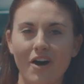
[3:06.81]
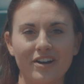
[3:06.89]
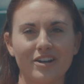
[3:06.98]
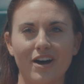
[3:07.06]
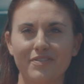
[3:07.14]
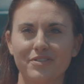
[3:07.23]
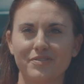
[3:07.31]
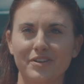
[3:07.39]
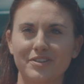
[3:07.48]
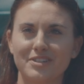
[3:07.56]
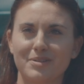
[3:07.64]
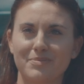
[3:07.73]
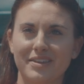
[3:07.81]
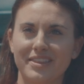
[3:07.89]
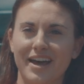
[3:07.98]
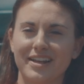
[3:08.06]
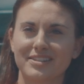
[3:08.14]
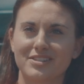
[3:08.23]
on and off the field is something
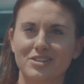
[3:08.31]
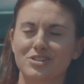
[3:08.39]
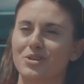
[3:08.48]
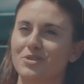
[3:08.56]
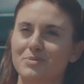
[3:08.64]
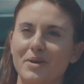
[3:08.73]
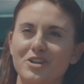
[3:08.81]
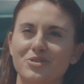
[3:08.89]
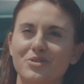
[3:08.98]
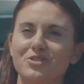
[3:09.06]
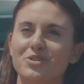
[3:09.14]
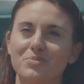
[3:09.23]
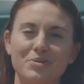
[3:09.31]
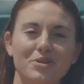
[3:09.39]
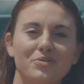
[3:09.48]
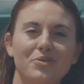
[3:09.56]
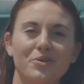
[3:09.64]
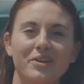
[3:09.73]
that's so special and so
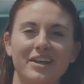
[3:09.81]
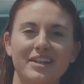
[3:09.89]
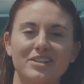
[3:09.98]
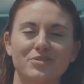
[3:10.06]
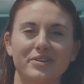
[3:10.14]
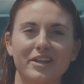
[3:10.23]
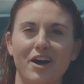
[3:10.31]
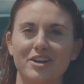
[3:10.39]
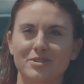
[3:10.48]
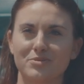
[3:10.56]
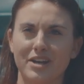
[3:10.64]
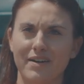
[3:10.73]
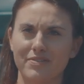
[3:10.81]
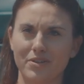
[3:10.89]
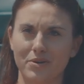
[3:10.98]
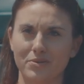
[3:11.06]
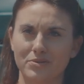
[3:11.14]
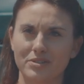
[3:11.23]
beautiful, and it's really awesome to have
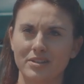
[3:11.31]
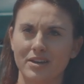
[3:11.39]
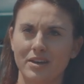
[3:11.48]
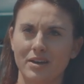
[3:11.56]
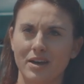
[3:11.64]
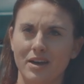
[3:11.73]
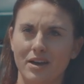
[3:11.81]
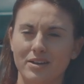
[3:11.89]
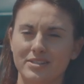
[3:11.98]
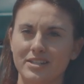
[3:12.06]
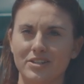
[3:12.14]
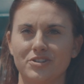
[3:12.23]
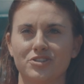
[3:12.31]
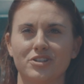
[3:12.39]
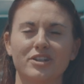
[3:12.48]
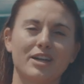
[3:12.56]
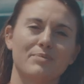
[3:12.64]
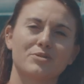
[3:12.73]
those seniors to
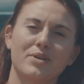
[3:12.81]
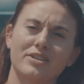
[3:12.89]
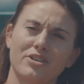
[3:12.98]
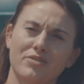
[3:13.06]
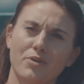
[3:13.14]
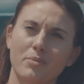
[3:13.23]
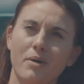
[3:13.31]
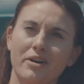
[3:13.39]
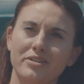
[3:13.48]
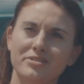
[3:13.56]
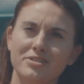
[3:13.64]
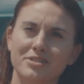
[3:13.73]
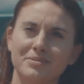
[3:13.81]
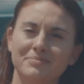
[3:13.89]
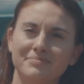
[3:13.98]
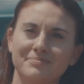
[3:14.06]
look up to as our role models.